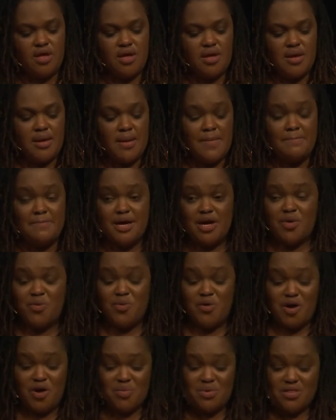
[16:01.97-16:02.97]
My
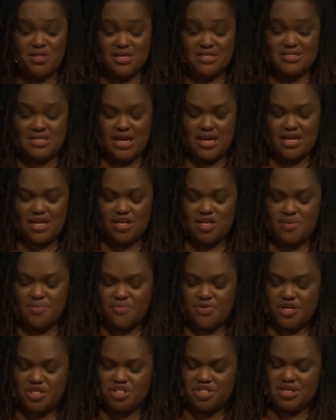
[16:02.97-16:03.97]
walk with anxiety and
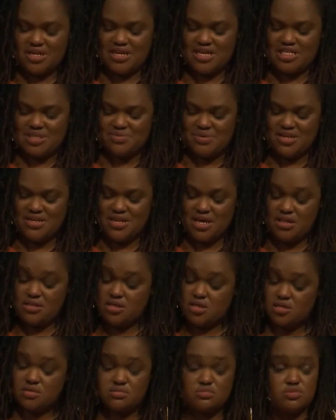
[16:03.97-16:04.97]
depression has been
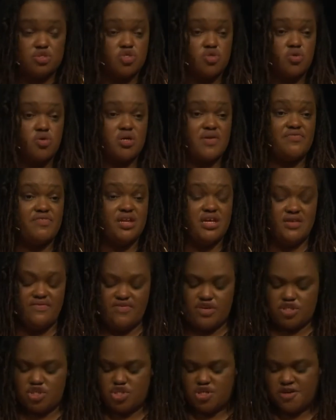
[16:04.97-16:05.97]
nothing short of an
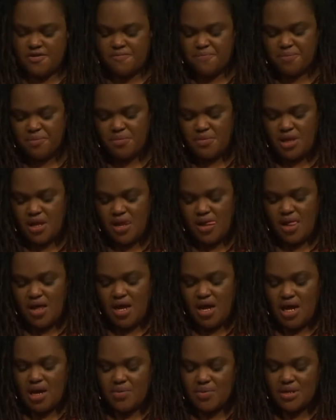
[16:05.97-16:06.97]
adventure.
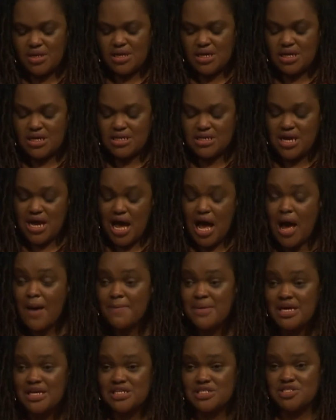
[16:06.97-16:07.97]
I relate
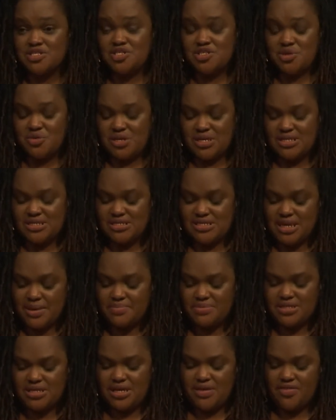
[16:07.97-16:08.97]
coming to
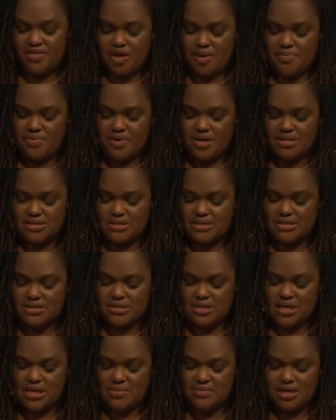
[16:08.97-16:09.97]
accepting their presence
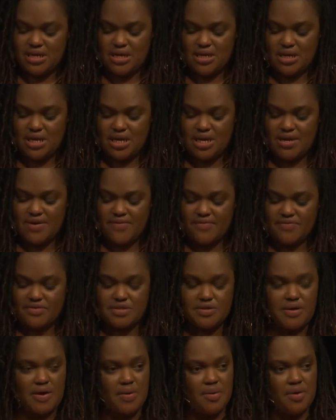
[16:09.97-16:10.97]
in my life to
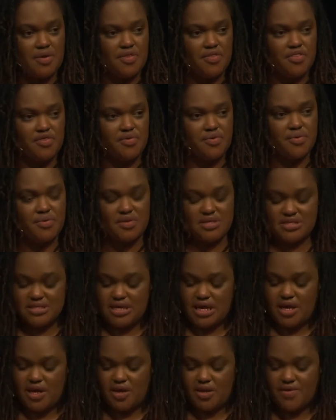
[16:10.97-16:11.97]
going through the
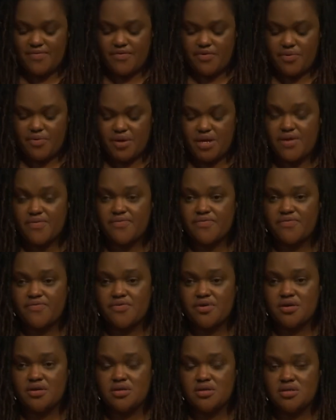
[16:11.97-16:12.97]
cycle of grief,
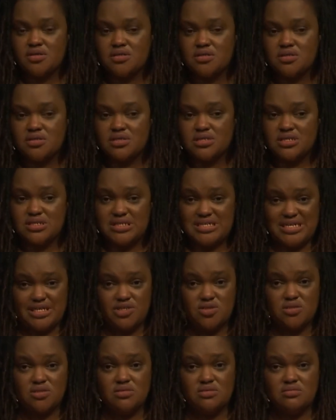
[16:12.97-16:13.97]

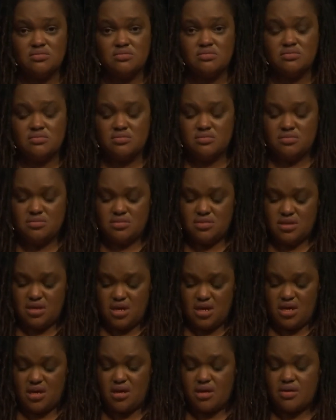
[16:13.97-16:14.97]
denial,
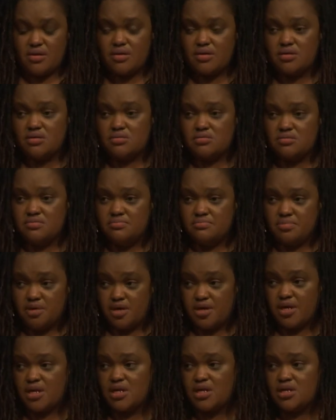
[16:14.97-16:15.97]
anger,
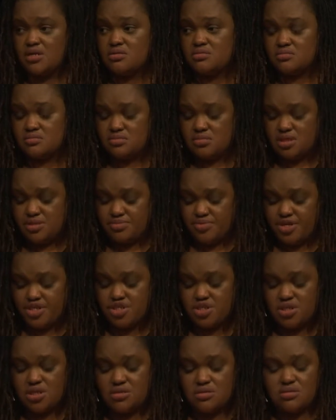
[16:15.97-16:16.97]
bargaining,
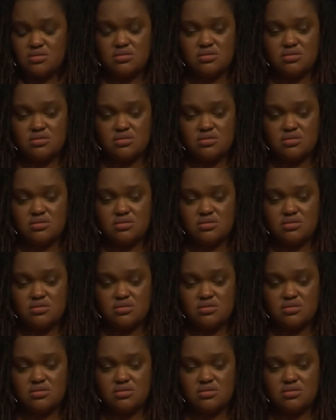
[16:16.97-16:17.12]
depression,